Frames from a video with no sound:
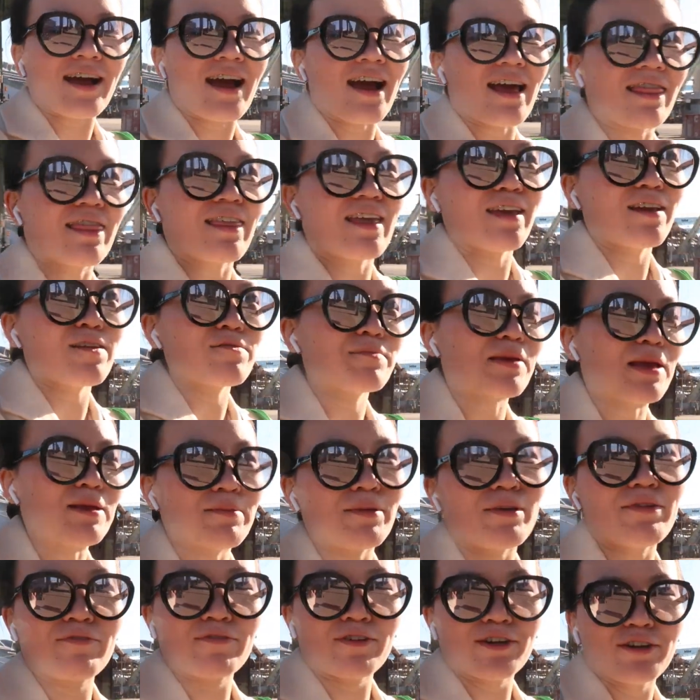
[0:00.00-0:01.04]
I think
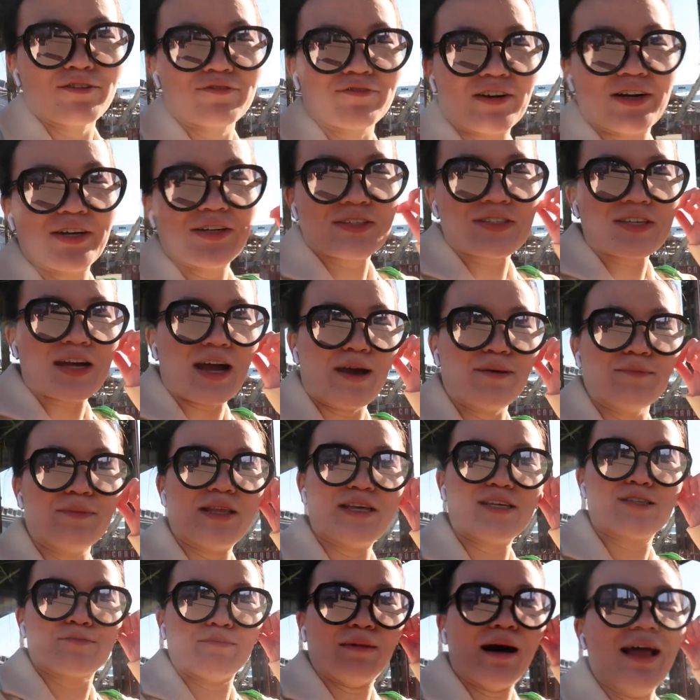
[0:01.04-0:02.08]
maybe for the first time
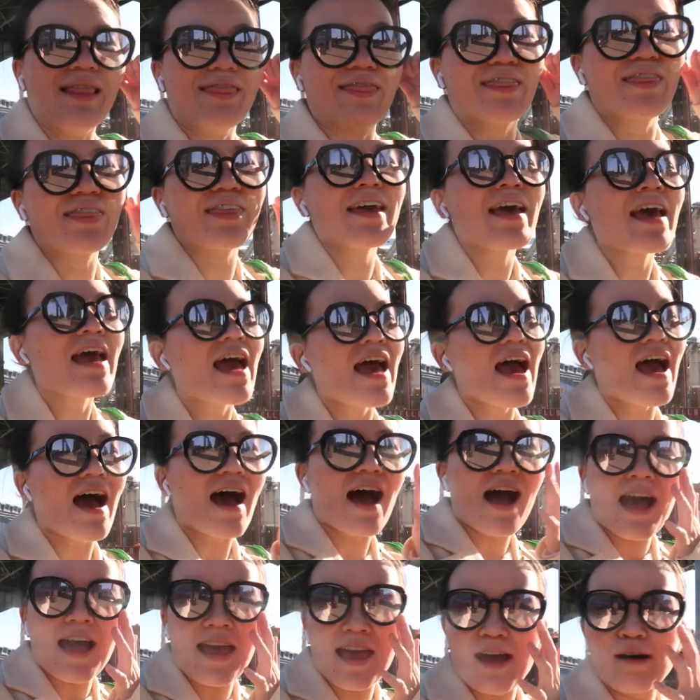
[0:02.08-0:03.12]
this month,
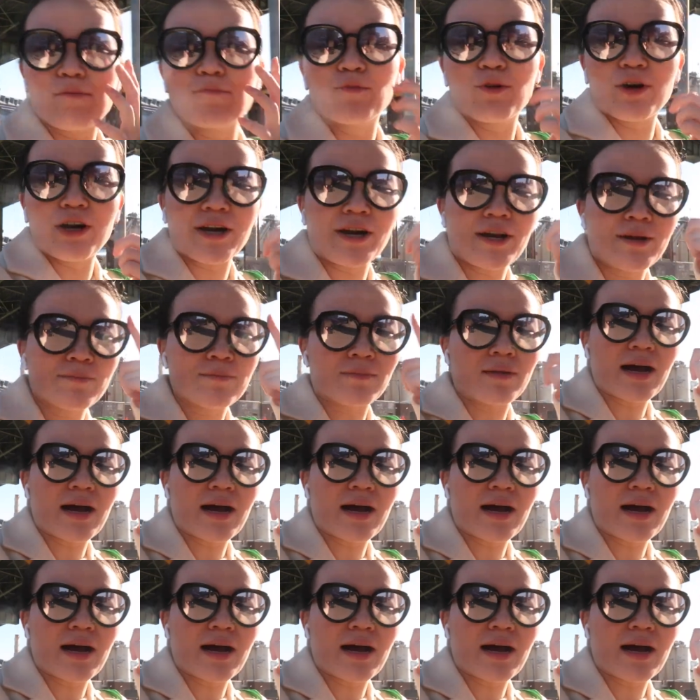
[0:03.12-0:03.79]
I am wearing